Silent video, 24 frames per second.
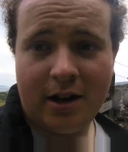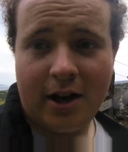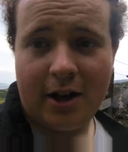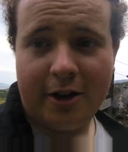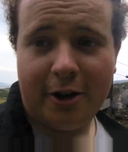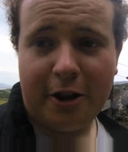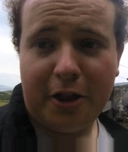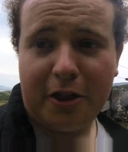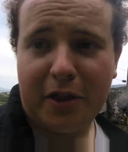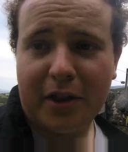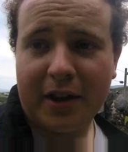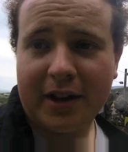
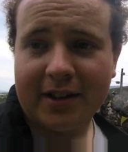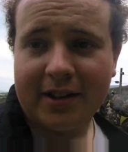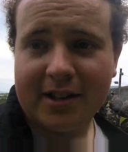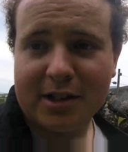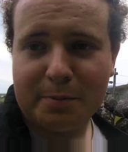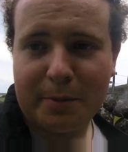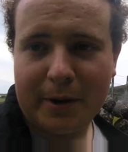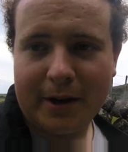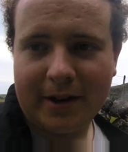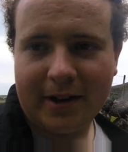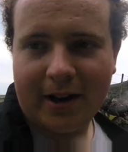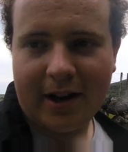Another thing
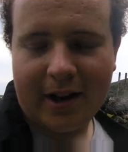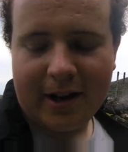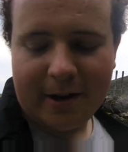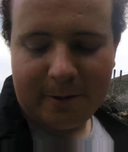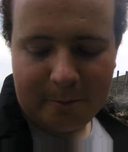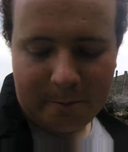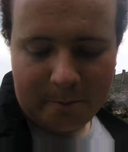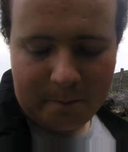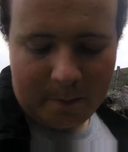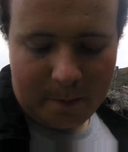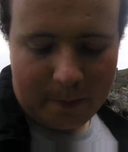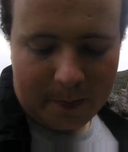that's been
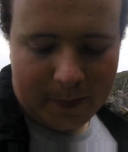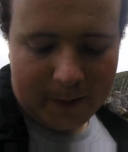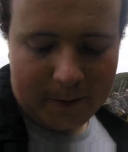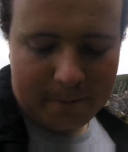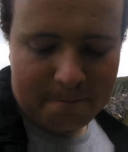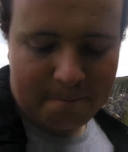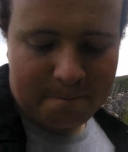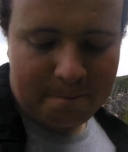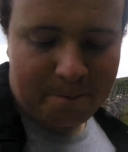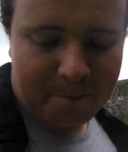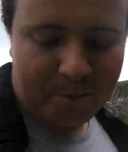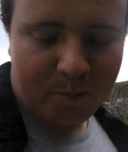
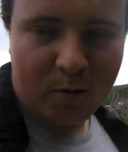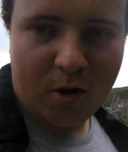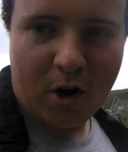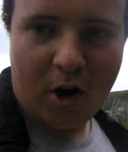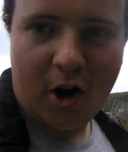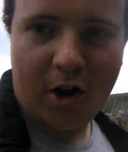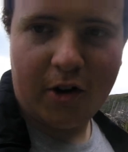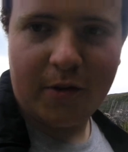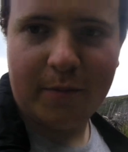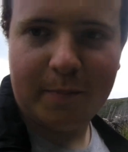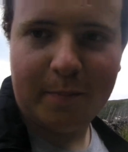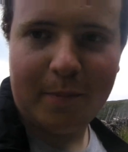
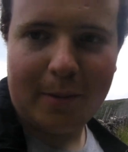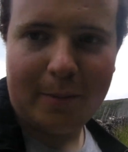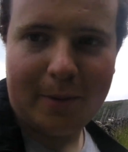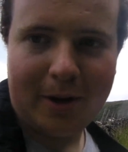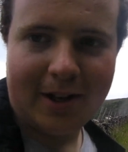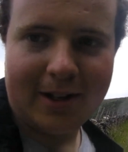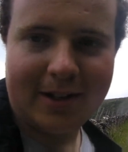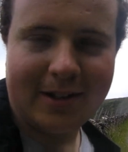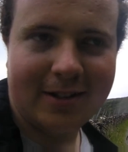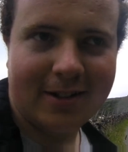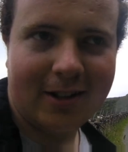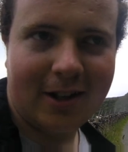on my
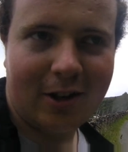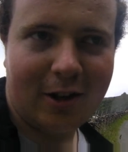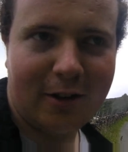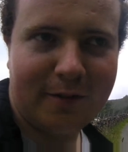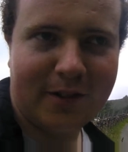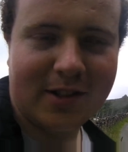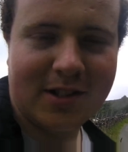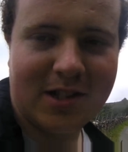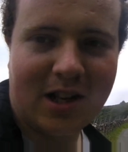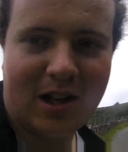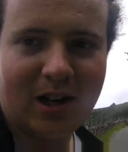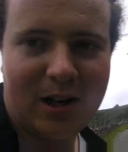mind a lot of
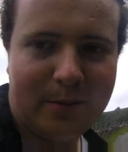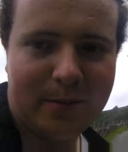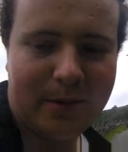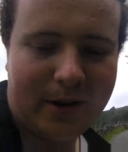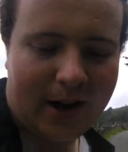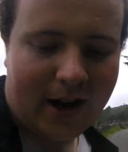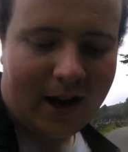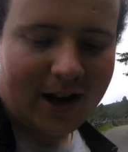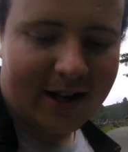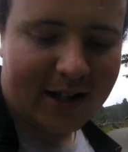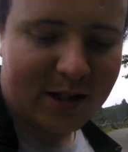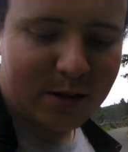the time
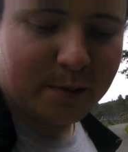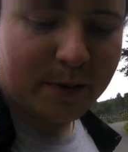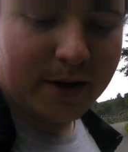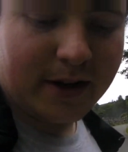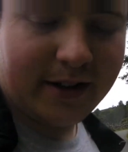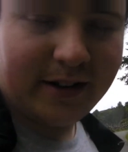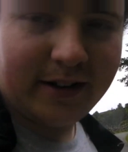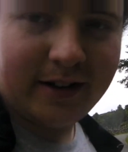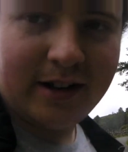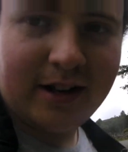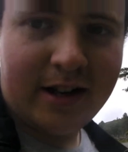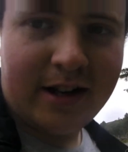has
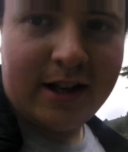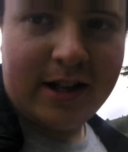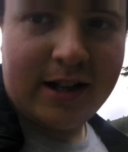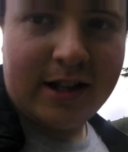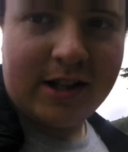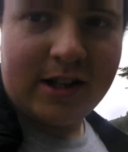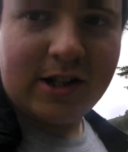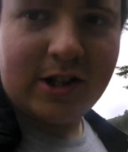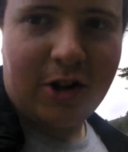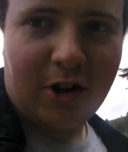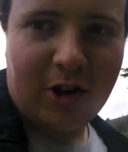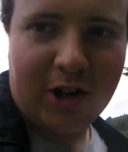been
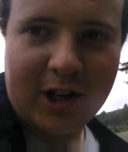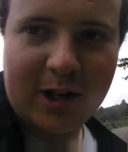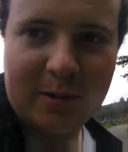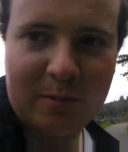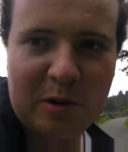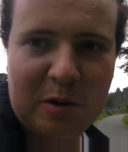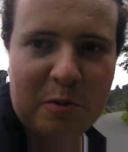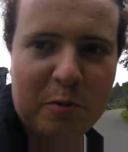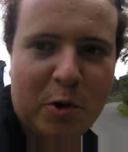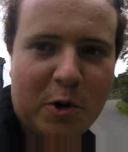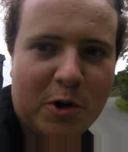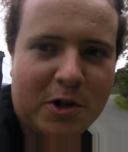stocking up
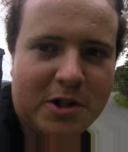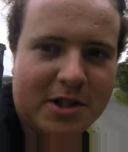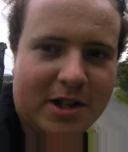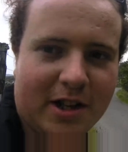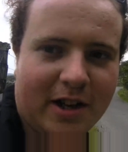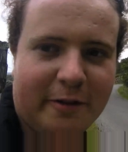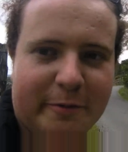with water.